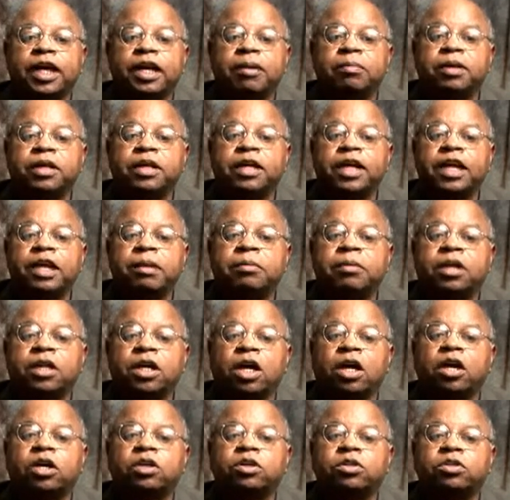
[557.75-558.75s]
and became
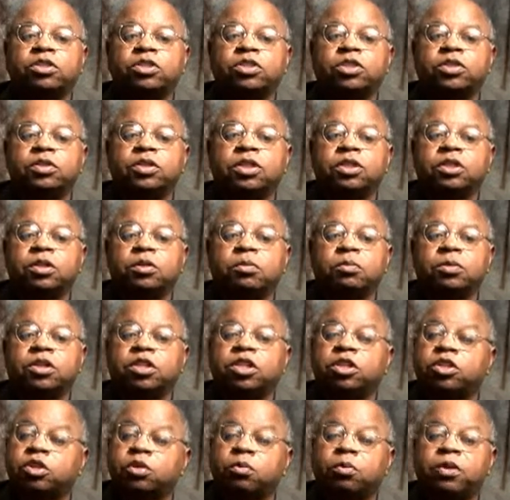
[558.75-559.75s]
an honor student
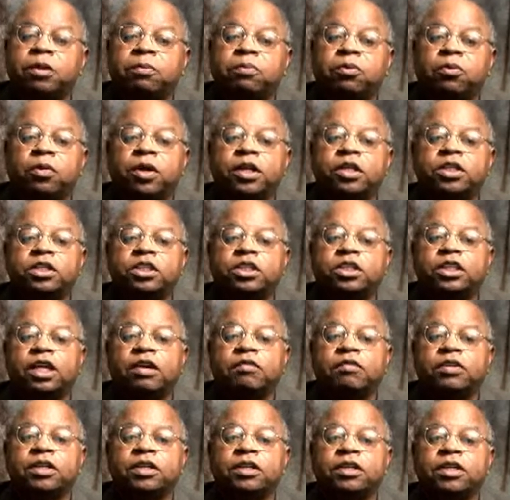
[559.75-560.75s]
with a
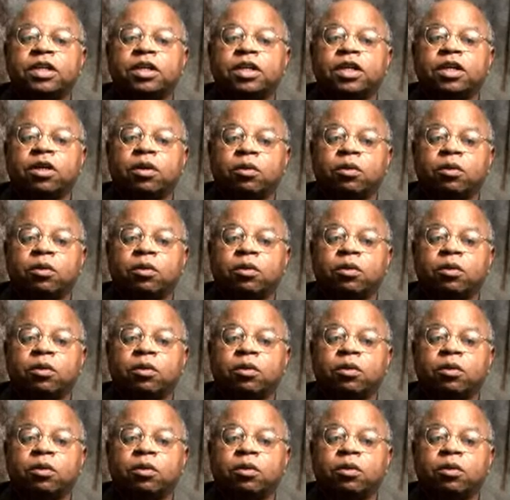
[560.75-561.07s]
3.7